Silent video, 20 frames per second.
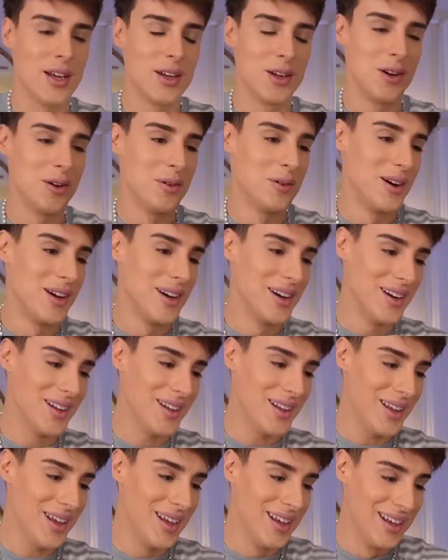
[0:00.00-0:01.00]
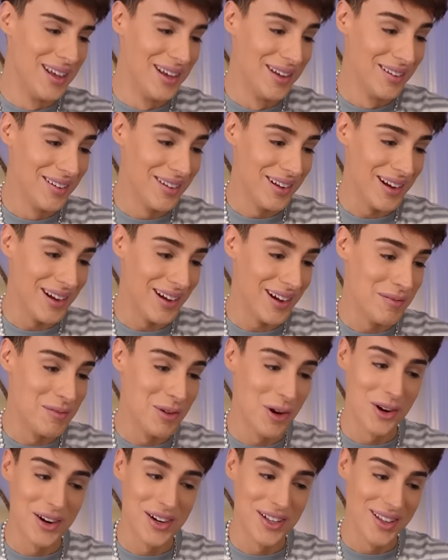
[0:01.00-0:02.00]
You know what? I'm
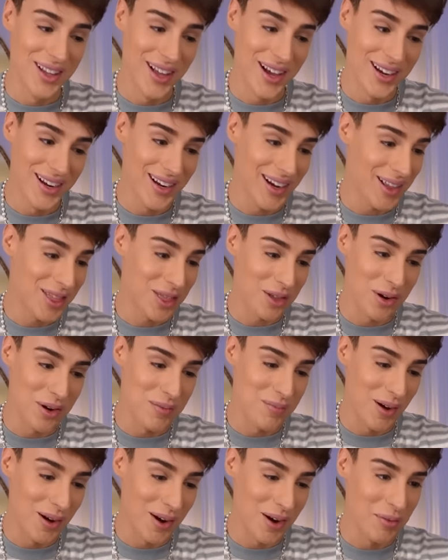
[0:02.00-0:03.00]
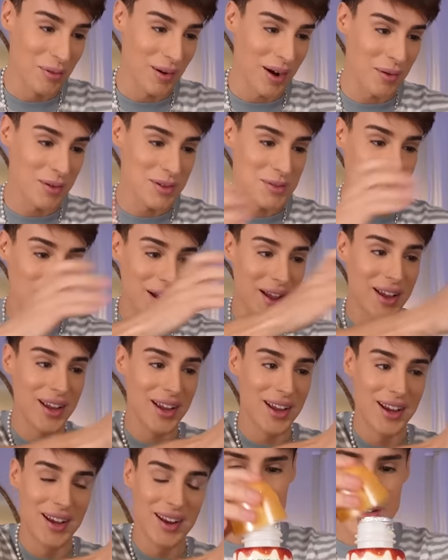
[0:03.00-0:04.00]
not gonna lie, I thought about it when I was buying
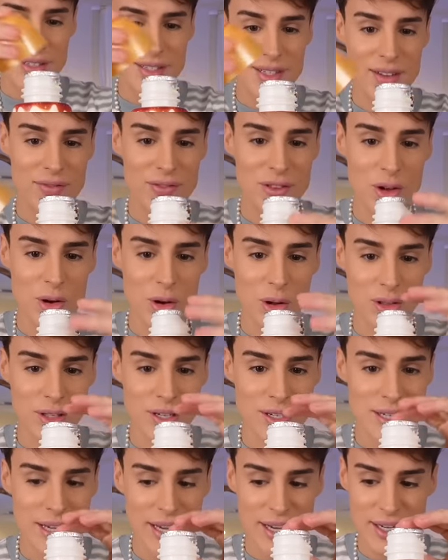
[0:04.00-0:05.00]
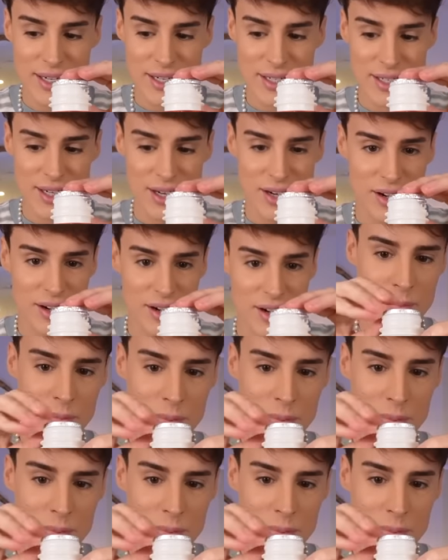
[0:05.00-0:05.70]
it. Let's see if the golden ticket is here.